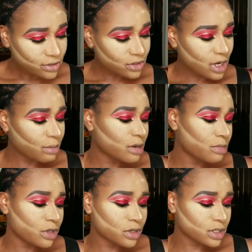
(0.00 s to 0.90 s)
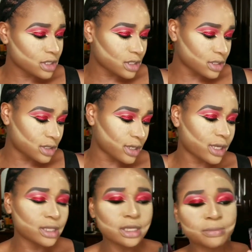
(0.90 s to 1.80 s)
So now I'm going to be using this
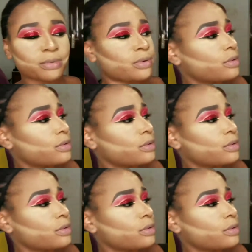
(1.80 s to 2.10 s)
LA